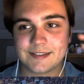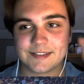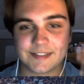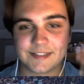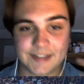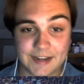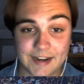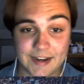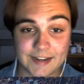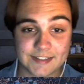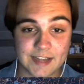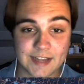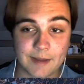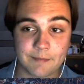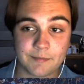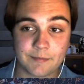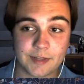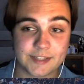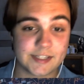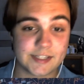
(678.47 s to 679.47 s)
See you next
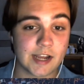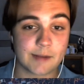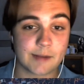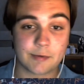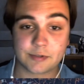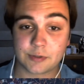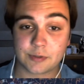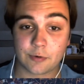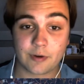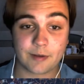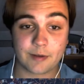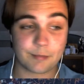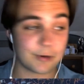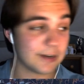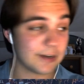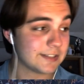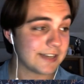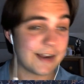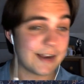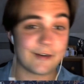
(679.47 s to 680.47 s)
time. Let's talk about Taurean
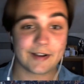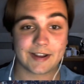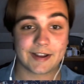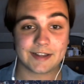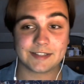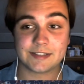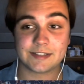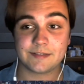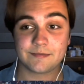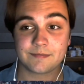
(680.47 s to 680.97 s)
Prince now, I guess.